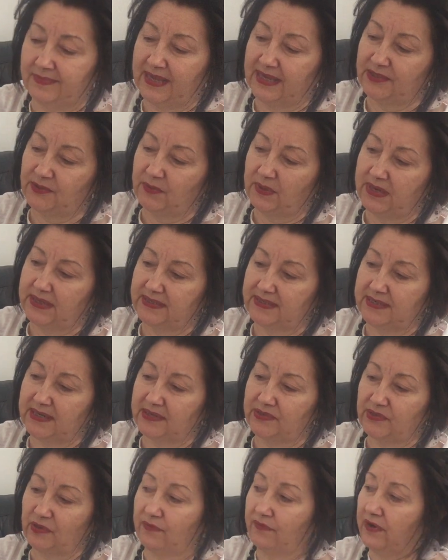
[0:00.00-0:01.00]
That's what it
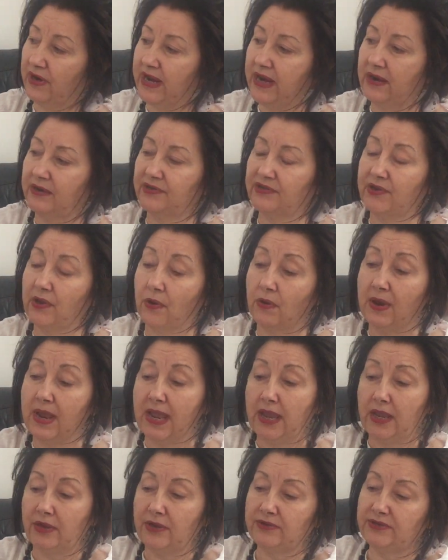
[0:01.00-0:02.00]
says over here. So
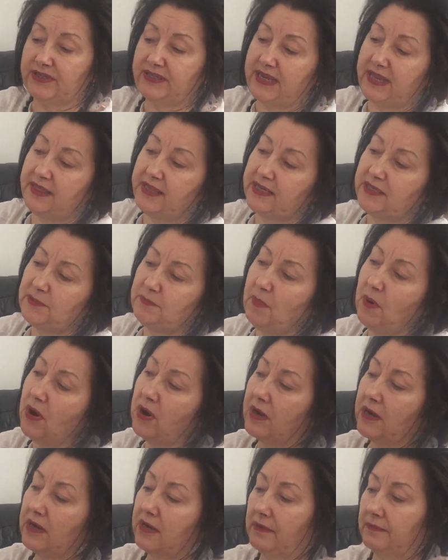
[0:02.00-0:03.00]
you see, this
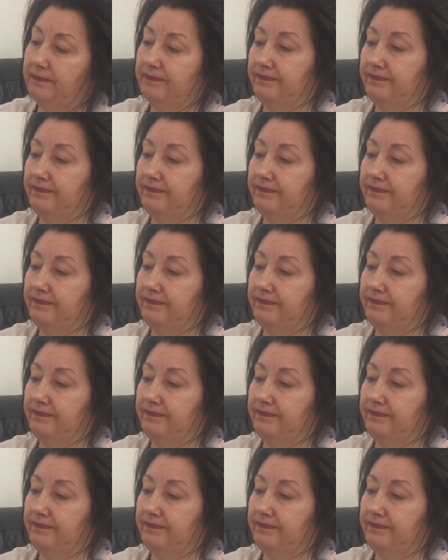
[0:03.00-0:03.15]
book